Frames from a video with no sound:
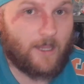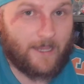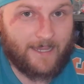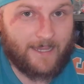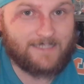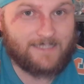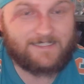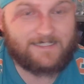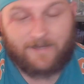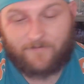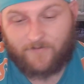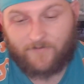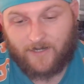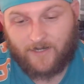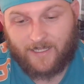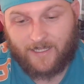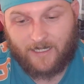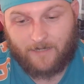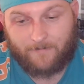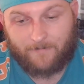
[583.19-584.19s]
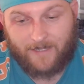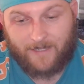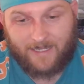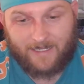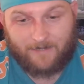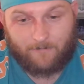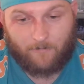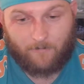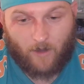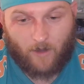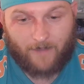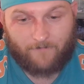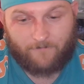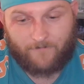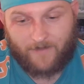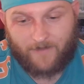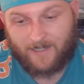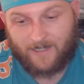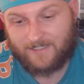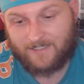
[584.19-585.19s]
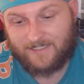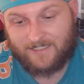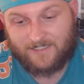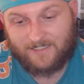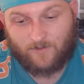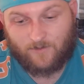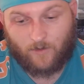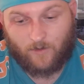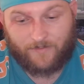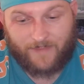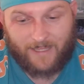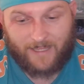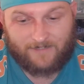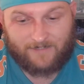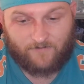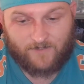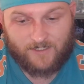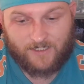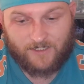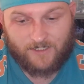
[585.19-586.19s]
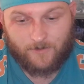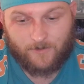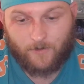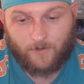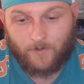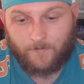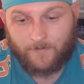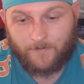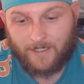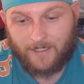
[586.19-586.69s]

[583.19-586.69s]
He's definitely going to be in my fantasy squad, that's for sure.